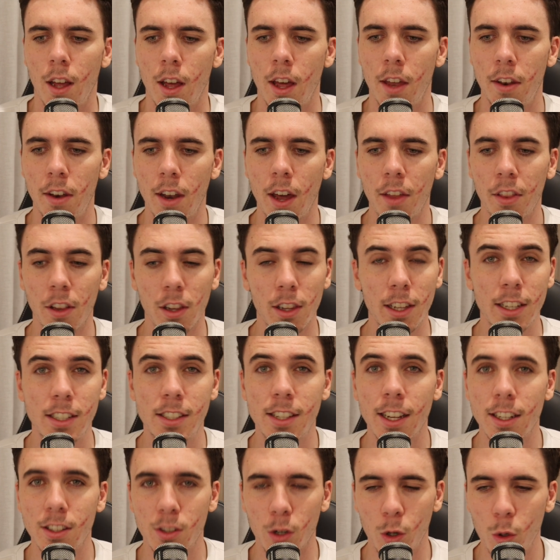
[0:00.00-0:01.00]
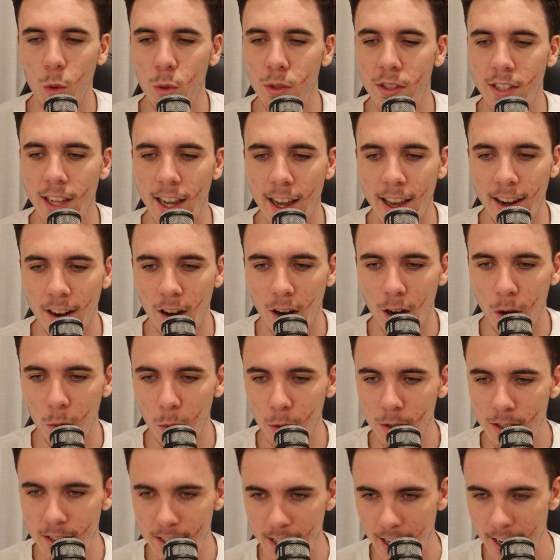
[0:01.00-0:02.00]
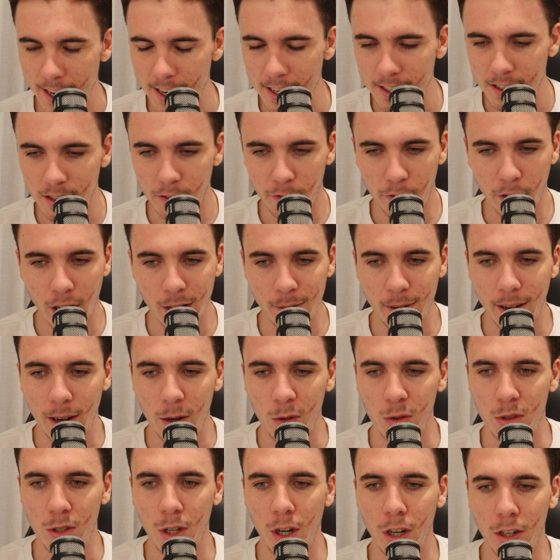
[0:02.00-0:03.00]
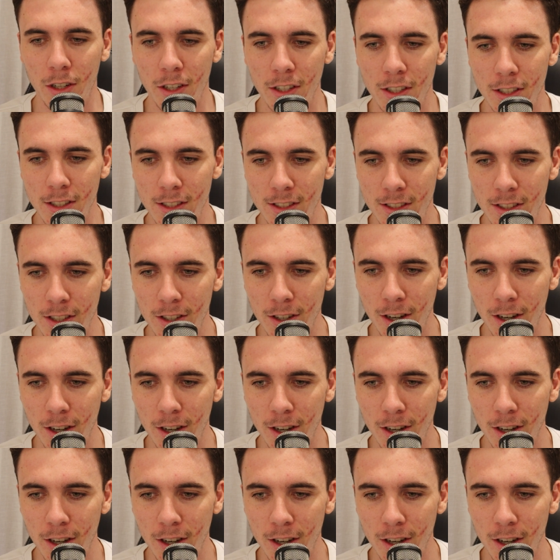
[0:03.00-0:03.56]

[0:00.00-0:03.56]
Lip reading: Another list that's all set, I would say, is the Fremantle Dockers.